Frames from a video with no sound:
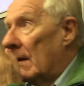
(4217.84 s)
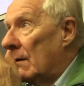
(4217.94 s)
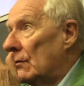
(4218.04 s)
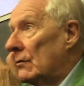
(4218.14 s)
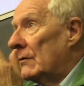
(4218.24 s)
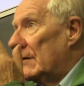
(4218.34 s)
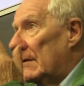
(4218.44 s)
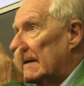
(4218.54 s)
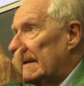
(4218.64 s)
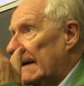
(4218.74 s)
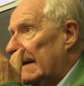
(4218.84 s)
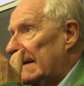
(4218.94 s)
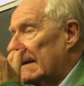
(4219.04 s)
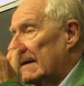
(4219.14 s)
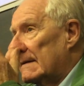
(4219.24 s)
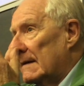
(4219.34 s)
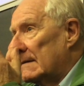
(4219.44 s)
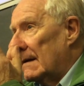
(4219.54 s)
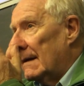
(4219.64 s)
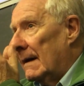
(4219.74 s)
You know, there is
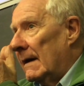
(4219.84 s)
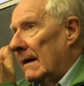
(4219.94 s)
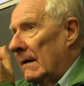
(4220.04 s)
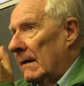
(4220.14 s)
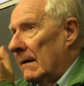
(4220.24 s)
certainly